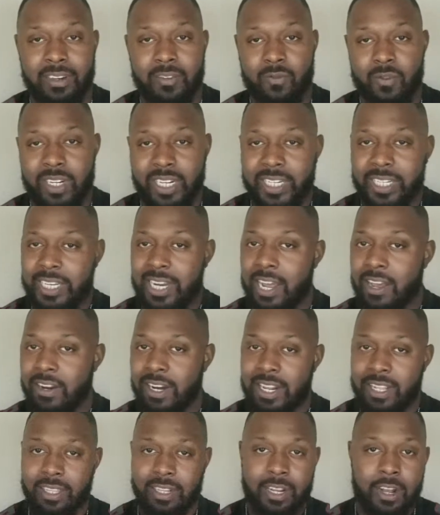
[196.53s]
When he's down
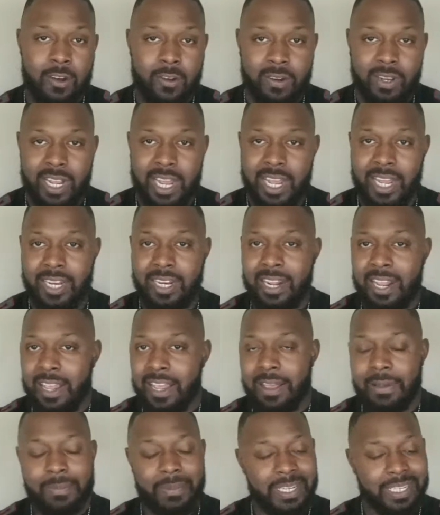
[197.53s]
there at the goal line,
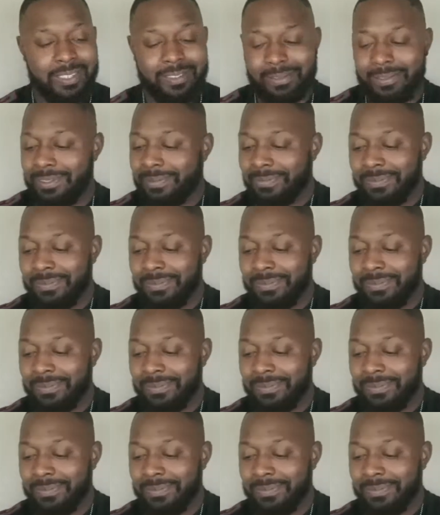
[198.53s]
man,